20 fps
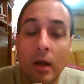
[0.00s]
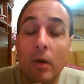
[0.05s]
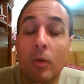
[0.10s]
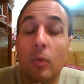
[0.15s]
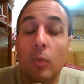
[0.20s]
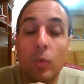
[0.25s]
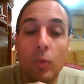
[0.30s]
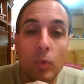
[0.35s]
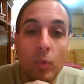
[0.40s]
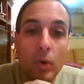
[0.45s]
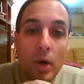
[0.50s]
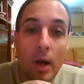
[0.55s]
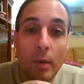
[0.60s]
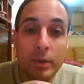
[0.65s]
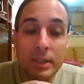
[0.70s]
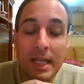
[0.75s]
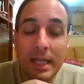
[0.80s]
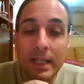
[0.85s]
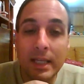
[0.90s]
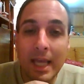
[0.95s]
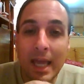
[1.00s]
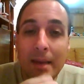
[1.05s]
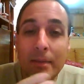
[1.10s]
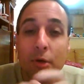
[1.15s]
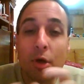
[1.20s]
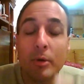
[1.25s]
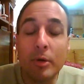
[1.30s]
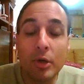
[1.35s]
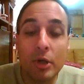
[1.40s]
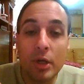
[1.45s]
was that the
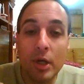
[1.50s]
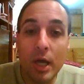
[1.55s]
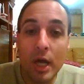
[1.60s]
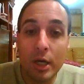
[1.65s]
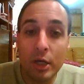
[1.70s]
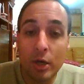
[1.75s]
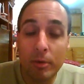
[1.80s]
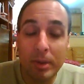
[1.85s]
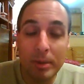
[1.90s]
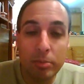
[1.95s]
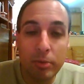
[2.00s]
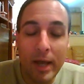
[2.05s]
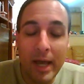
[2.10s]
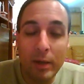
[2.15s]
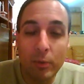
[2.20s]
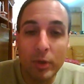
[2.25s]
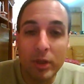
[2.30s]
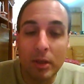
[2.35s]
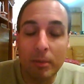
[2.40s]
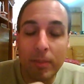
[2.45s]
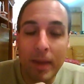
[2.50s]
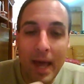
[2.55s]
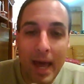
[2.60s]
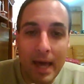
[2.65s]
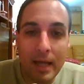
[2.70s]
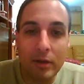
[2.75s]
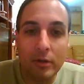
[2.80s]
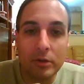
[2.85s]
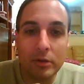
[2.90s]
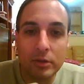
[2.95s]
game could be played with the
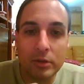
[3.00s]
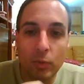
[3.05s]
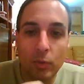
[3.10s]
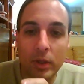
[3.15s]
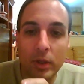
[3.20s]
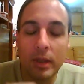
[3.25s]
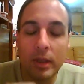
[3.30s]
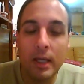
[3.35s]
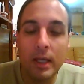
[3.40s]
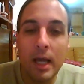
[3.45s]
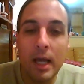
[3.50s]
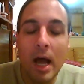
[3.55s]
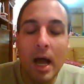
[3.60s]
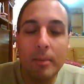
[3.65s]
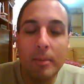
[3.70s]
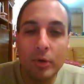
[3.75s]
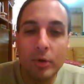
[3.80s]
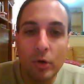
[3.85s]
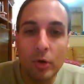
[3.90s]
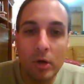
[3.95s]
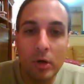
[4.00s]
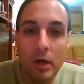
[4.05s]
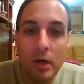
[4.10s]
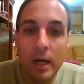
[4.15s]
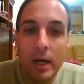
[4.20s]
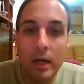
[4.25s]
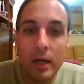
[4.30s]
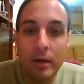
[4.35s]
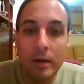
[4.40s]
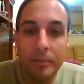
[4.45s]
paddles, with the
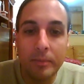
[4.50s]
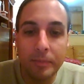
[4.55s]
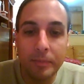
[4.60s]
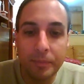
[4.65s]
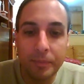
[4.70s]
Commodore